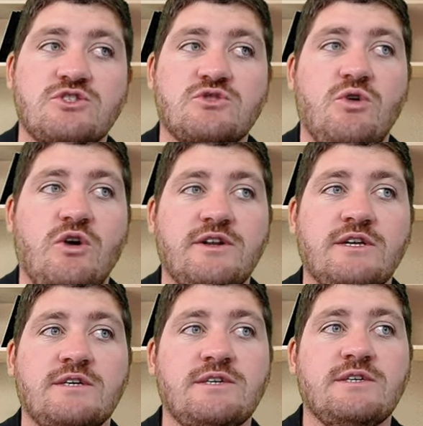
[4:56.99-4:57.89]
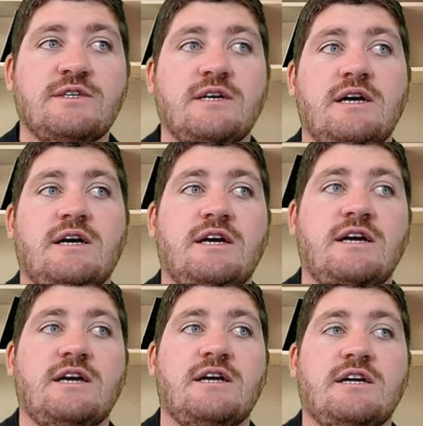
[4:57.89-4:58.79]
squad
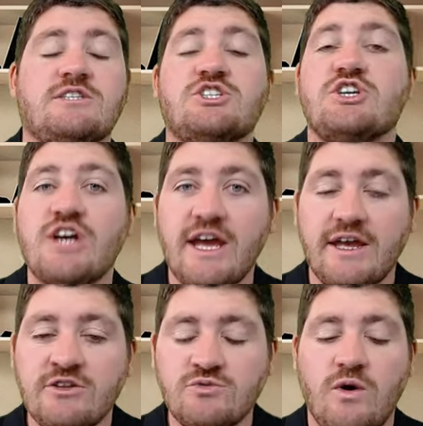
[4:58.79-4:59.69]
change.